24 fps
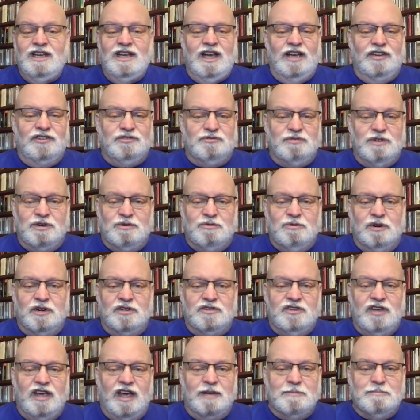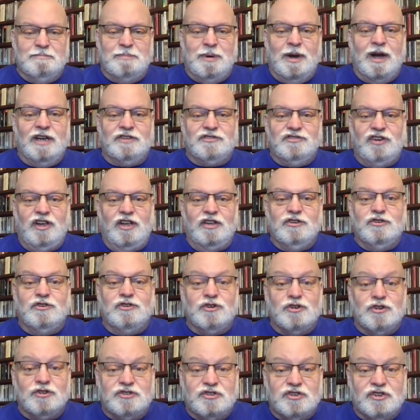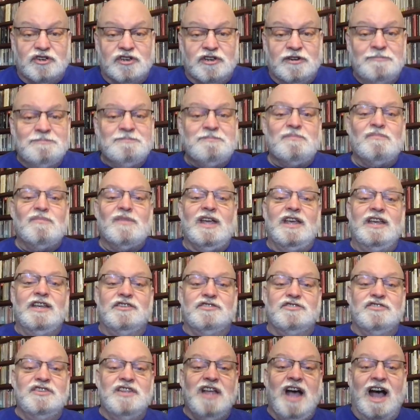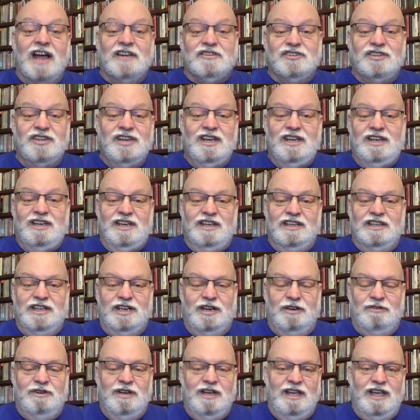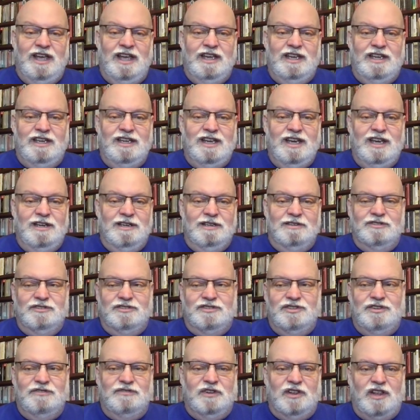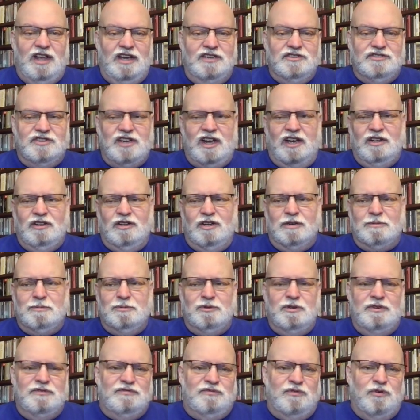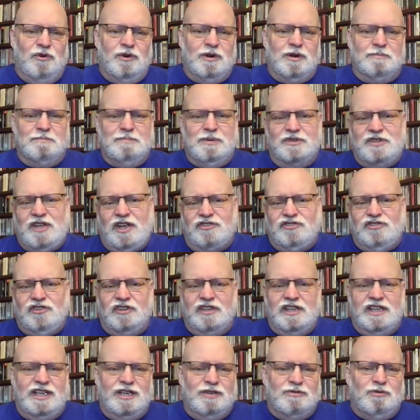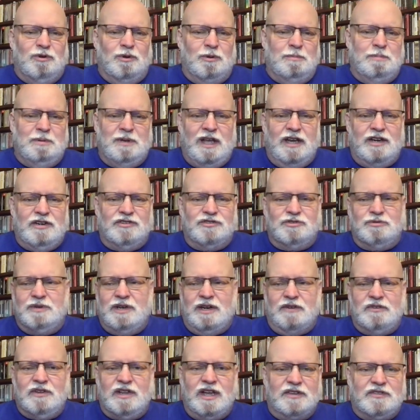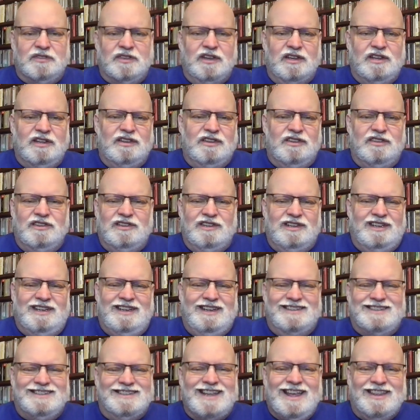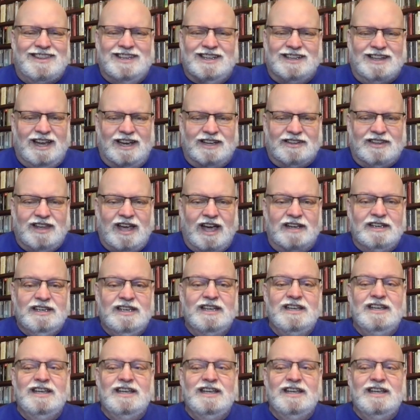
a string quartet, Pace Goethe, is not, a civilized dialogue between four potentially equal players or whatever. It's nothing like that.